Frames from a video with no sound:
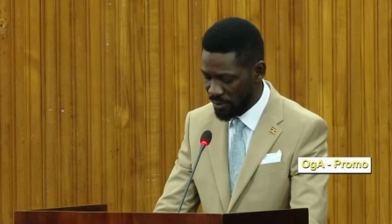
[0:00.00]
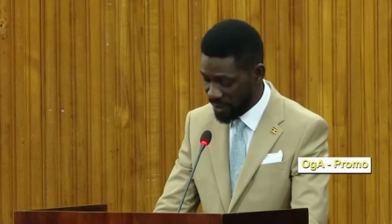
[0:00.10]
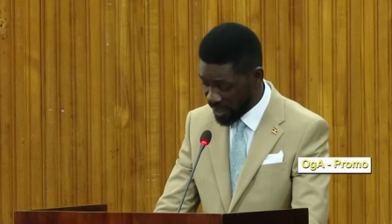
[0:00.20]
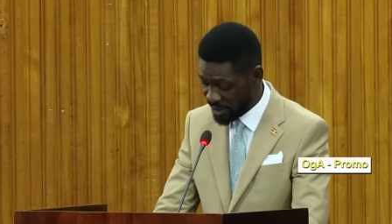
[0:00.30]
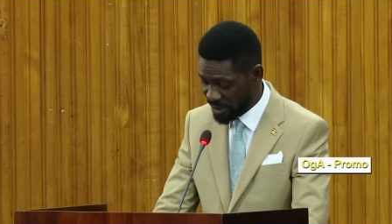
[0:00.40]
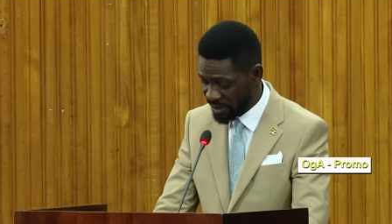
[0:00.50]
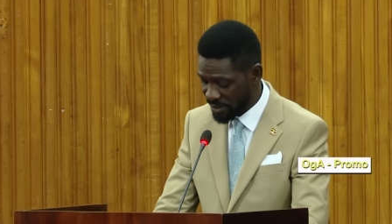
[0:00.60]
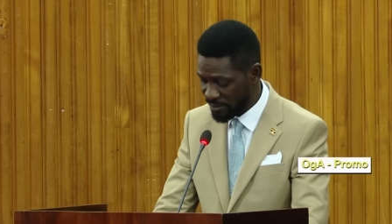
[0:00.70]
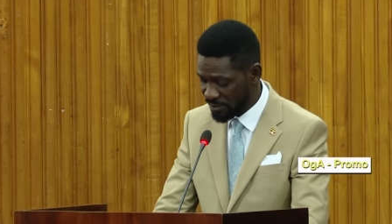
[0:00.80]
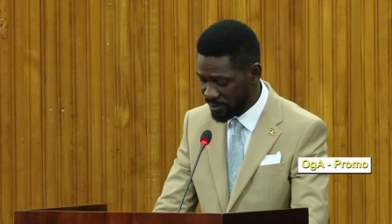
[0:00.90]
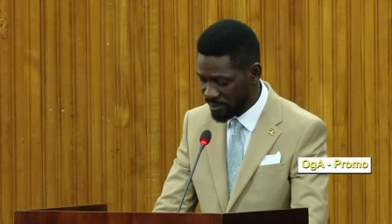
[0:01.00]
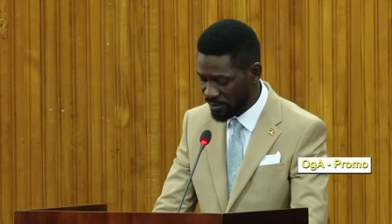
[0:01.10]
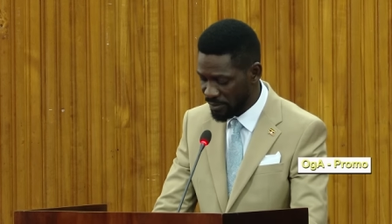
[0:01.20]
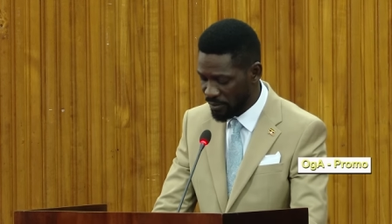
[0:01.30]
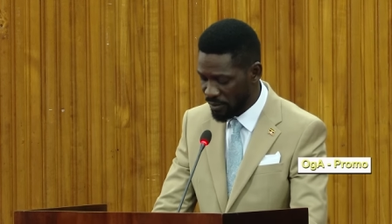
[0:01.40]
Yes,
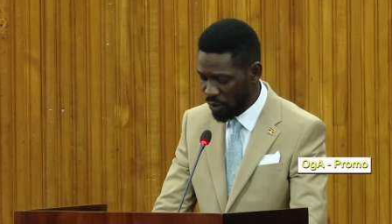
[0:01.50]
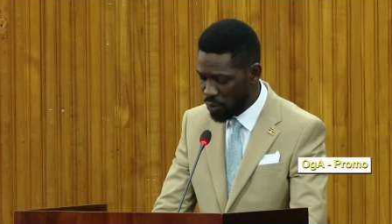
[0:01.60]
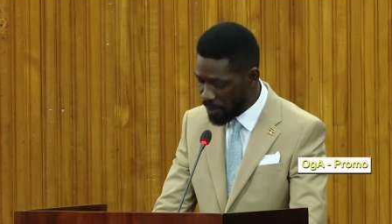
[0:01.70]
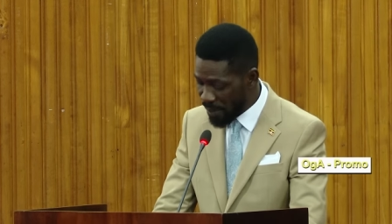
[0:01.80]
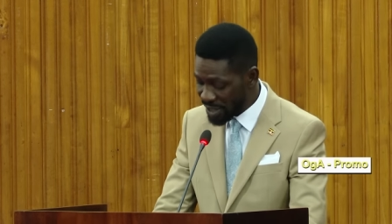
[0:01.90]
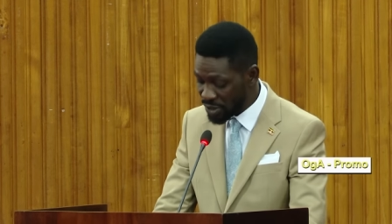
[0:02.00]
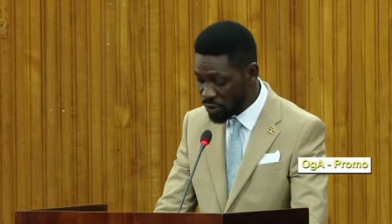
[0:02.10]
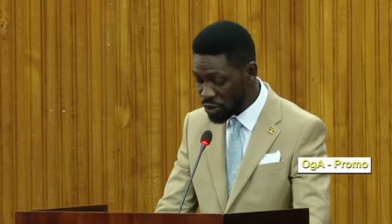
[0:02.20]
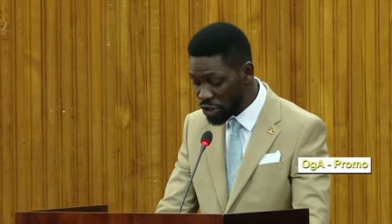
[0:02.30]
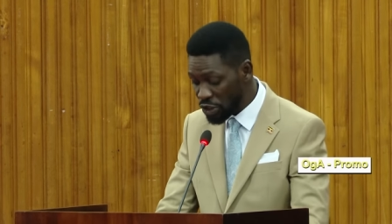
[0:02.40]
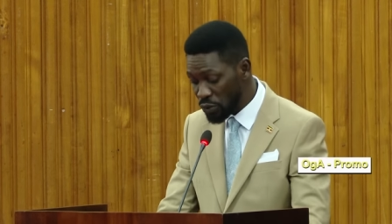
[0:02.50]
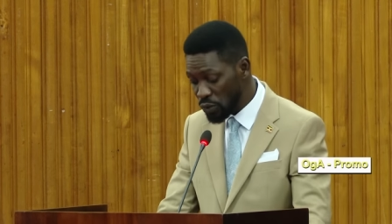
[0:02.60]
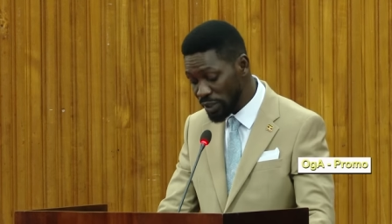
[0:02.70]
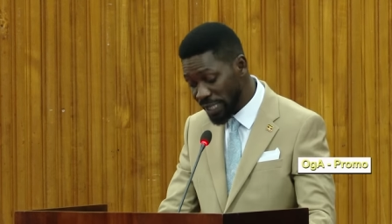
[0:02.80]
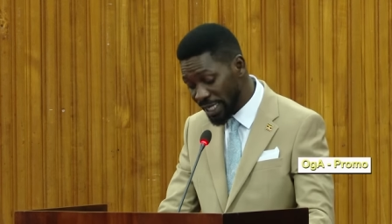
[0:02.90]
we must
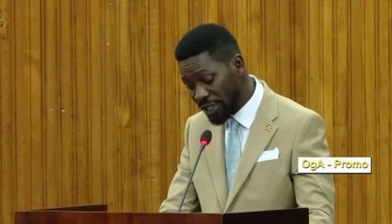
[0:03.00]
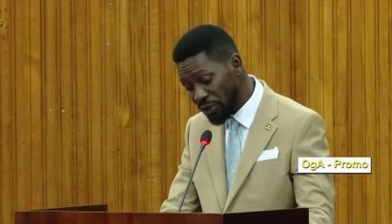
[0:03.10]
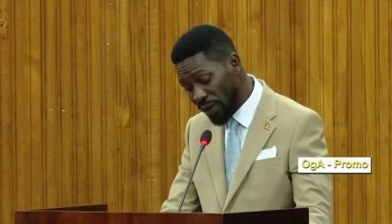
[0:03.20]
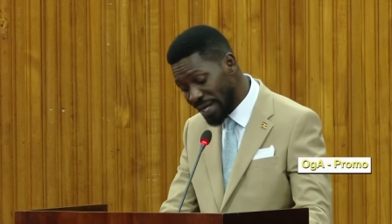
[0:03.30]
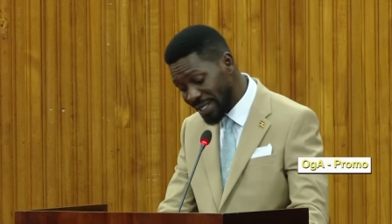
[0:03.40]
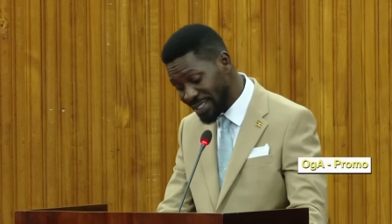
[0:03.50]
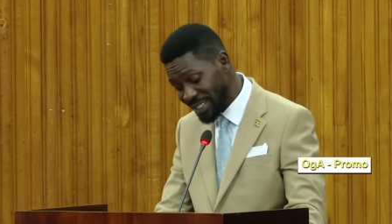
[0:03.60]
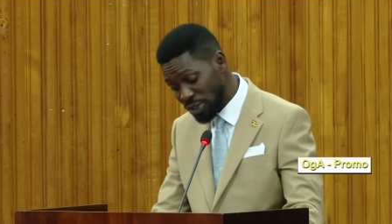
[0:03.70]
continue telling Ugandans